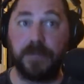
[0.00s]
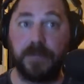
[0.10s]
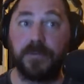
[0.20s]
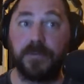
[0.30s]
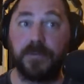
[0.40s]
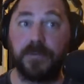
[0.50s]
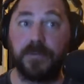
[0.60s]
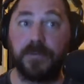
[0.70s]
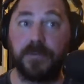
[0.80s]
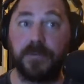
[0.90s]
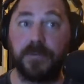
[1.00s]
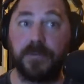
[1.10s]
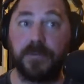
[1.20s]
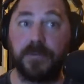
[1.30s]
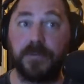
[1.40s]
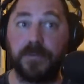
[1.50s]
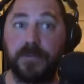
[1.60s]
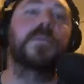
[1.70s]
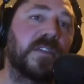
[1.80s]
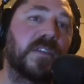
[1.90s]
really do believe in this film
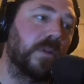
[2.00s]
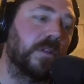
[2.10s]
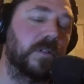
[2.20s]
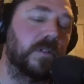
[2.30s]
and they will